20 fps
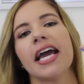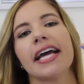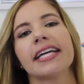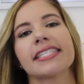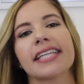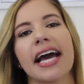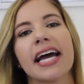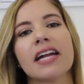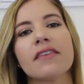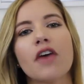
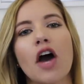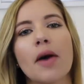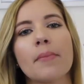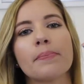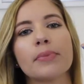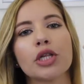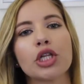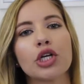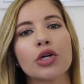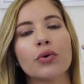It's kind of
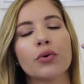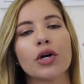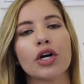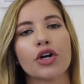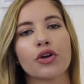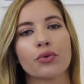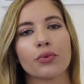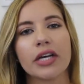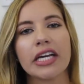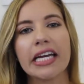a
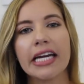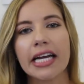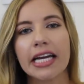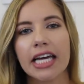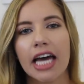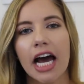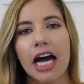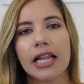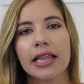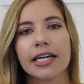blue-green
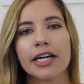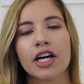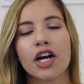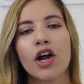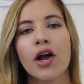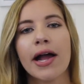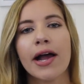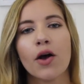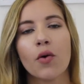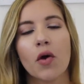
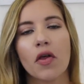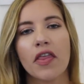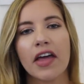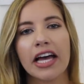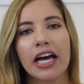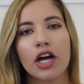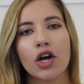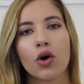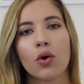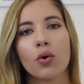color with
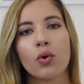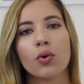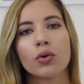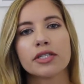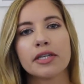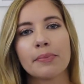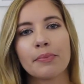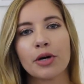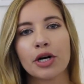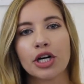like a
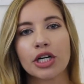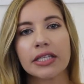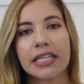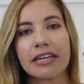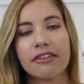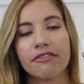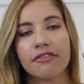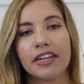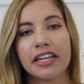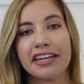gold
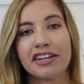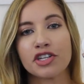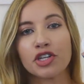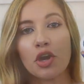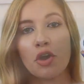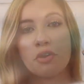pearly finish